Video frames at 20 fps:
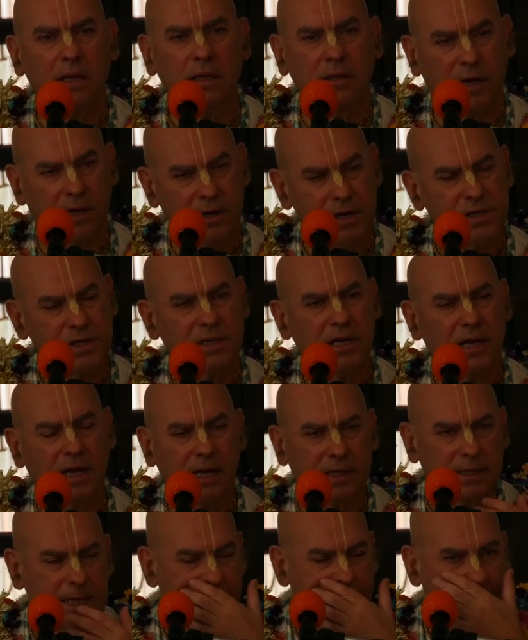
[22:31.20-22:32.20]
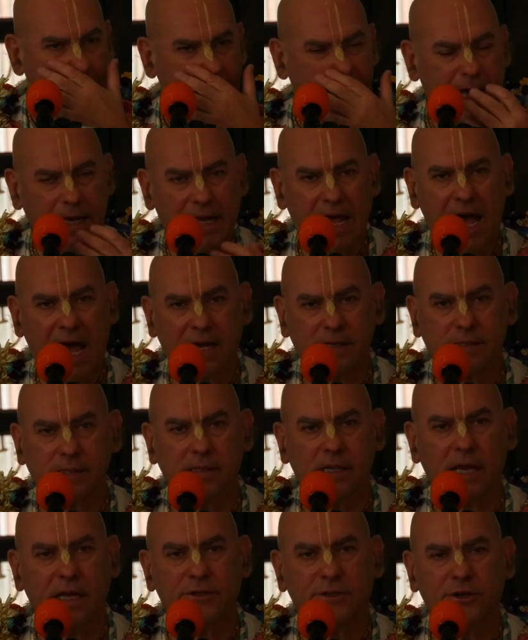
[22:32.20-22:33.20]
Krishna Katha
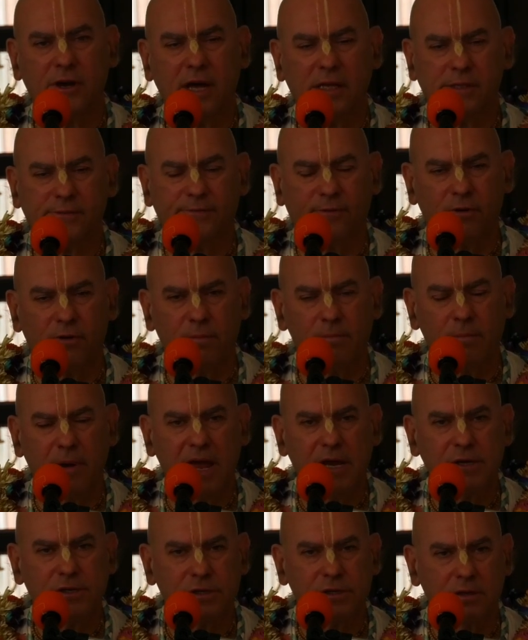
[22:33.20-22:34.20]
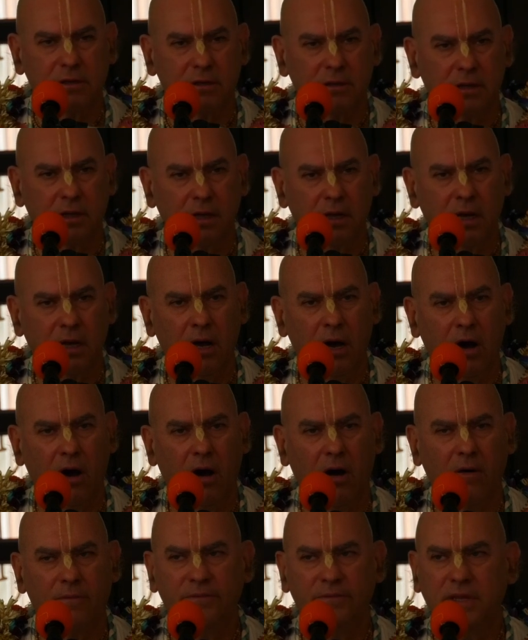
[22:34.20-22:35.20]
enacts a transformation
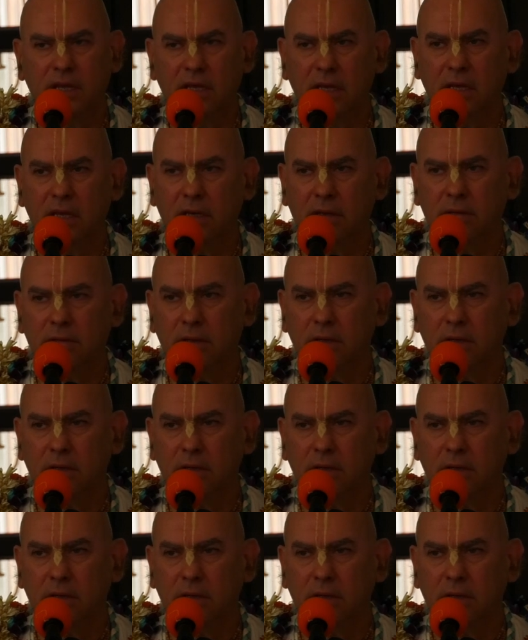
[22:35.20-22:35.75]
of the